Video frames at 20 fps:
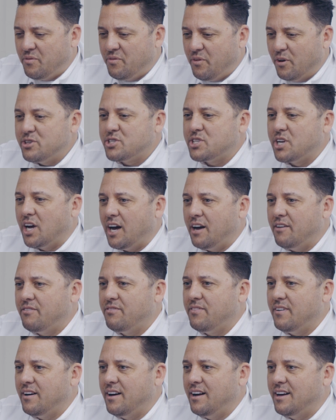First off,
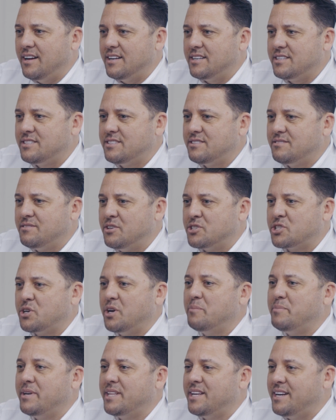there's
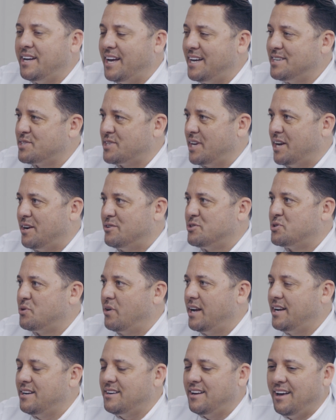going to be the naysayers,
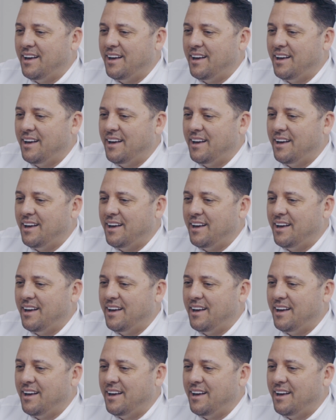right?